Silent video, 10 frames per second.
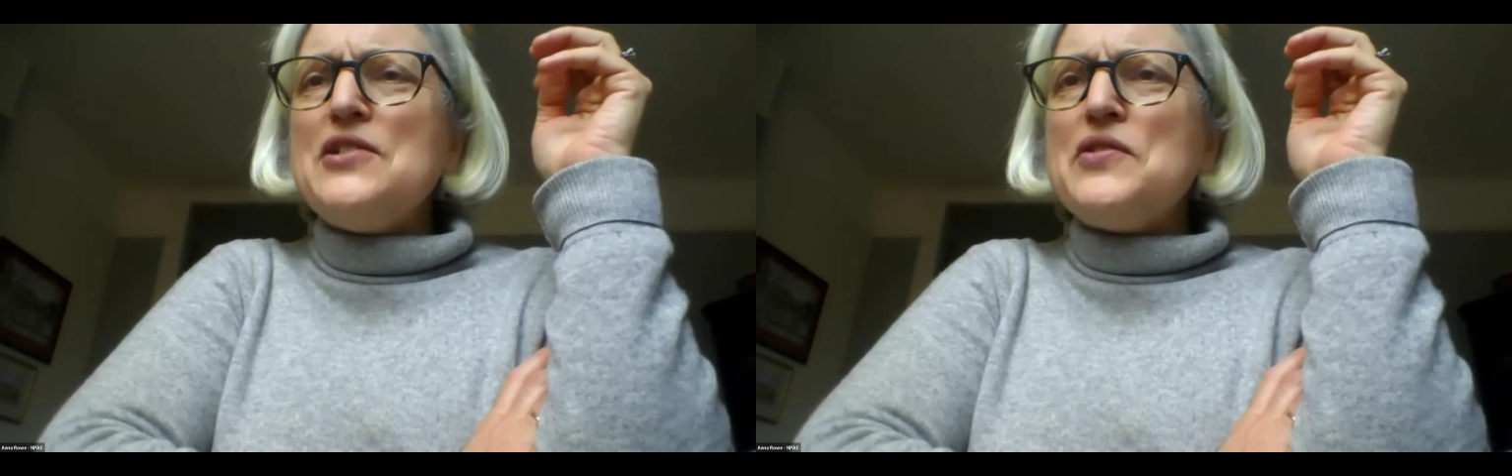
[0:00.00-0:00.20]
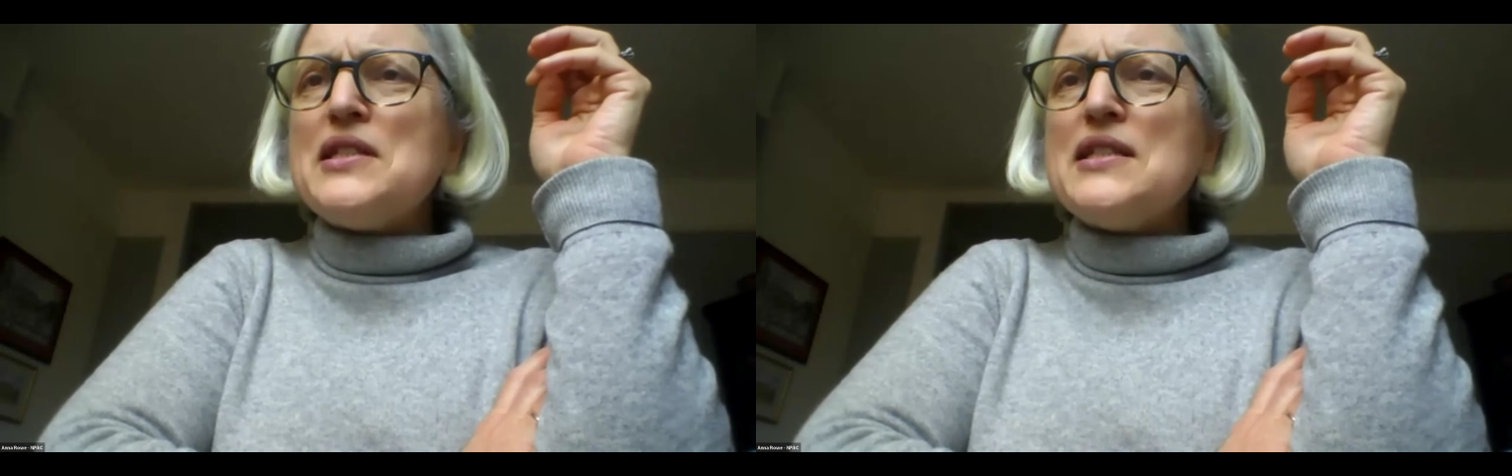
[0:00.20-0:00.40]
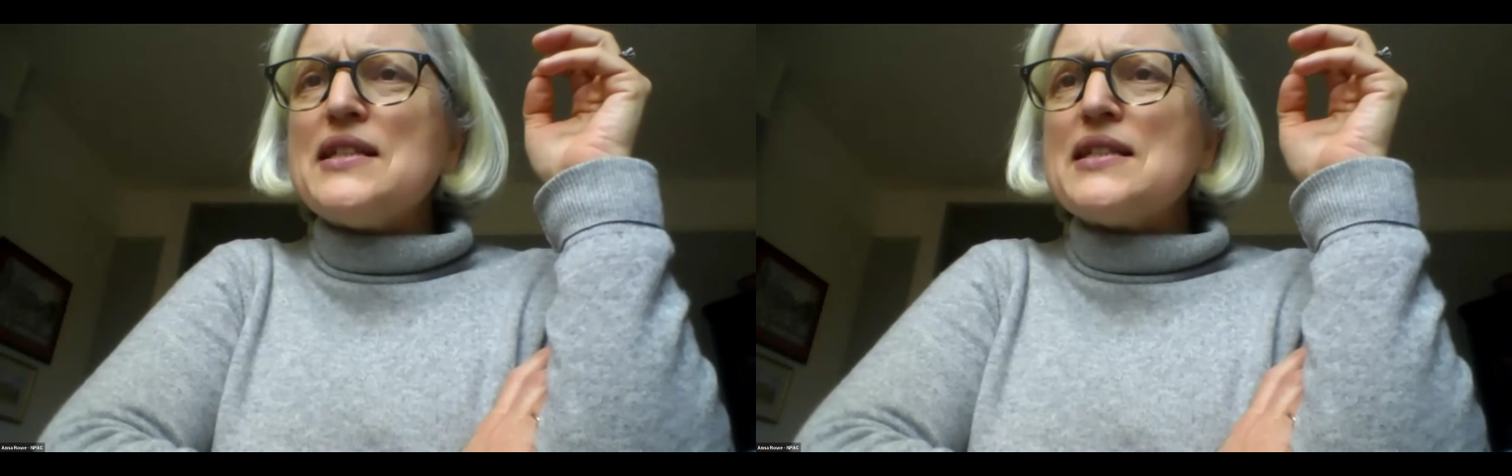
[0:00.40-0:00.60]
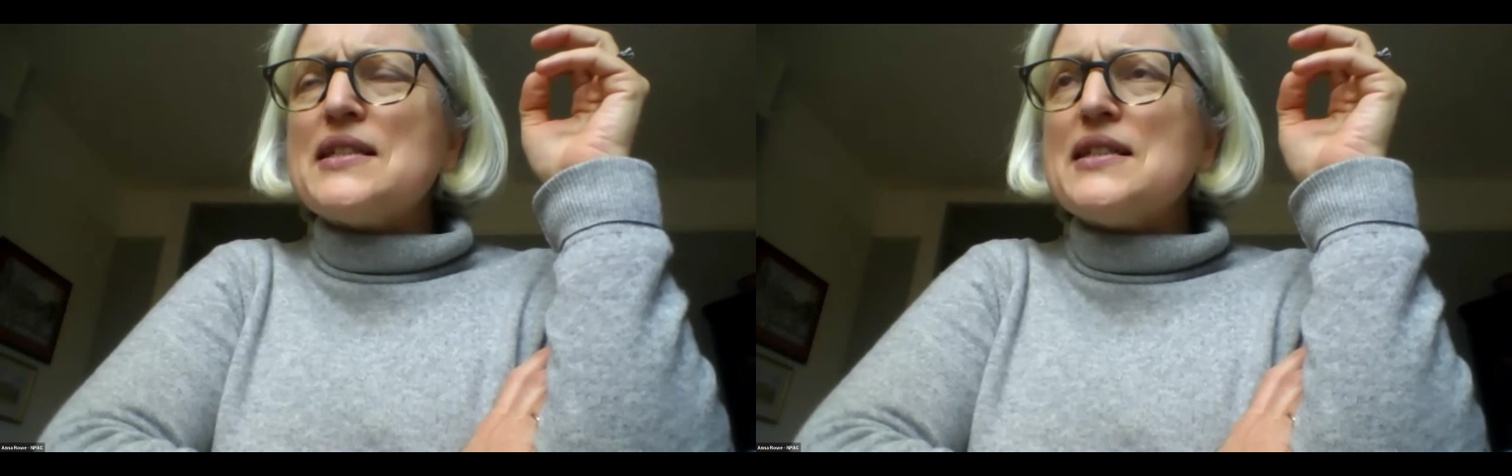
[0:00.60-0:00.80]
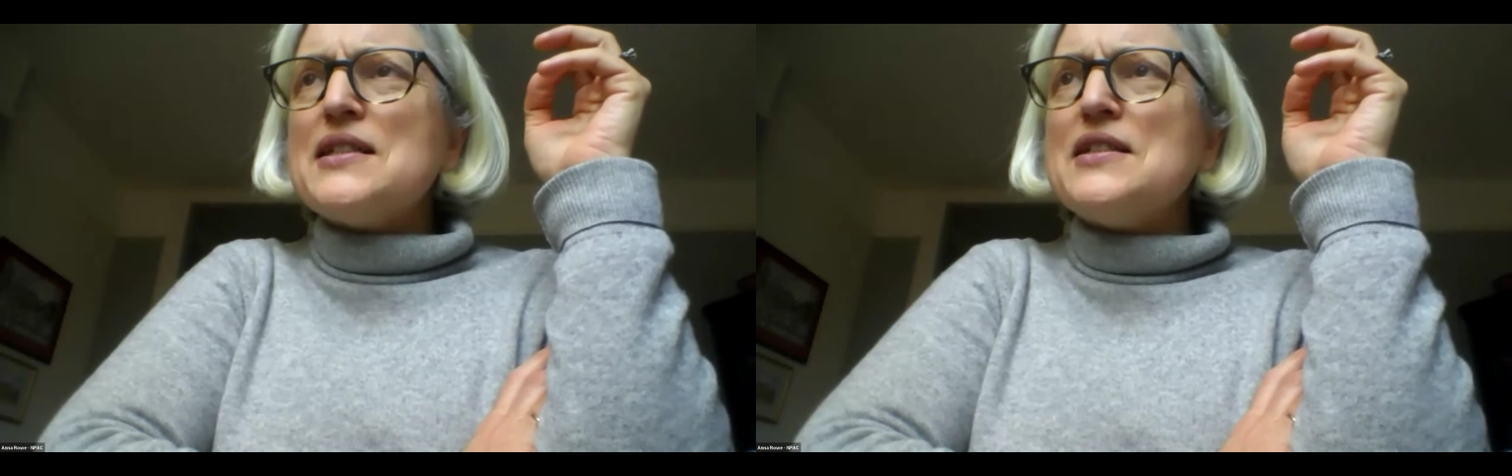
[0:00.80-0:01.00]
interesting
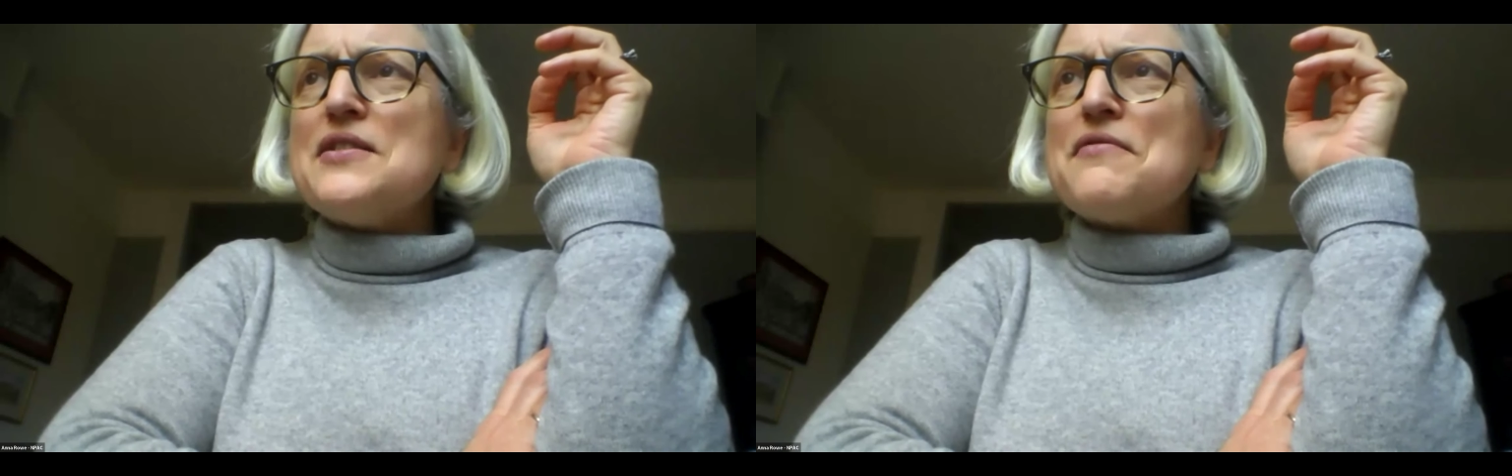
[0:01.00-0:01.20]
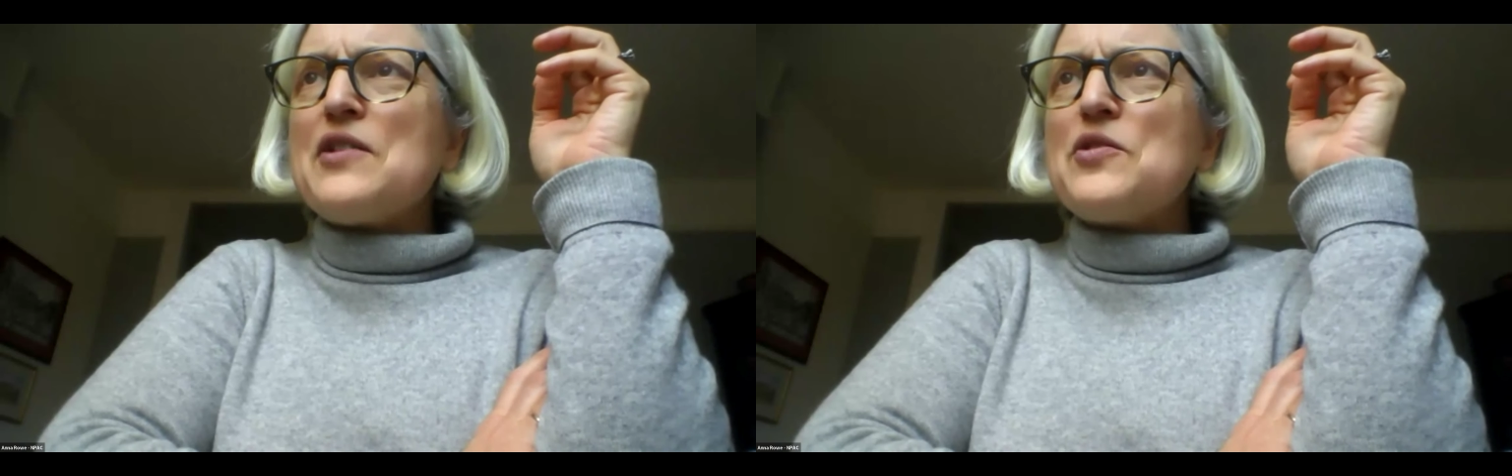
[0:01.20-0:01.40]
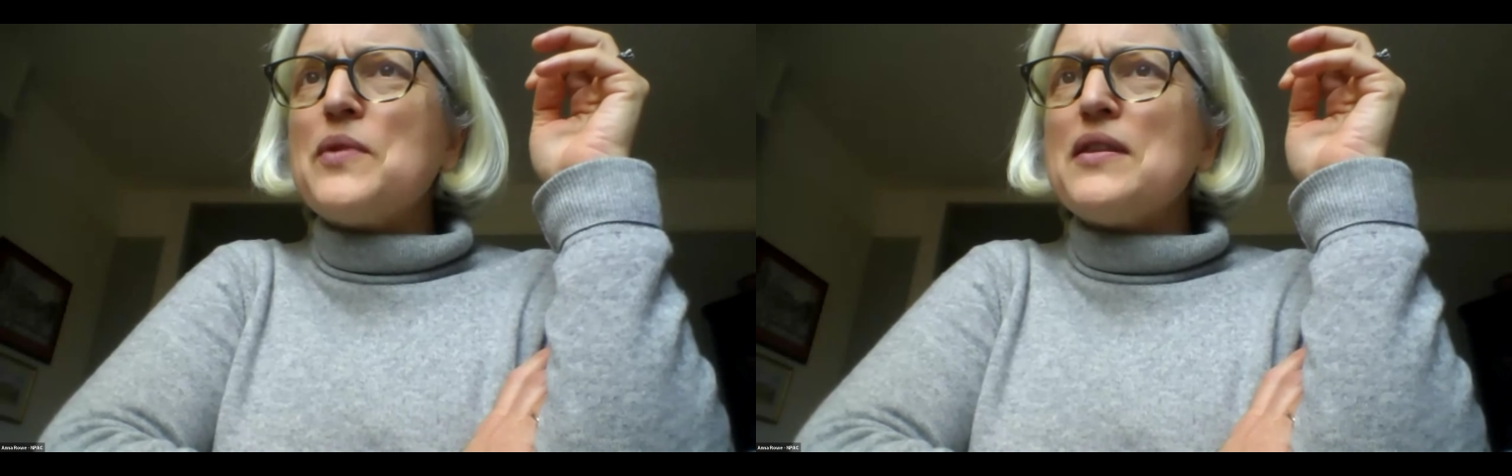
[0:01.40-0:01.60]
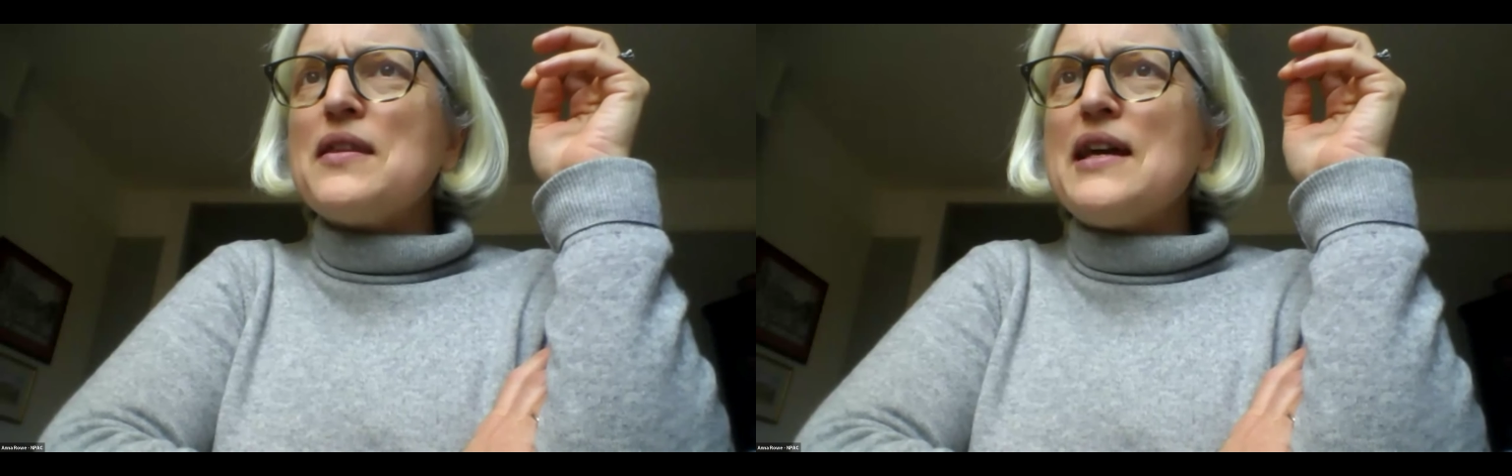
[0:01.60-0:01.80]
discussion around whether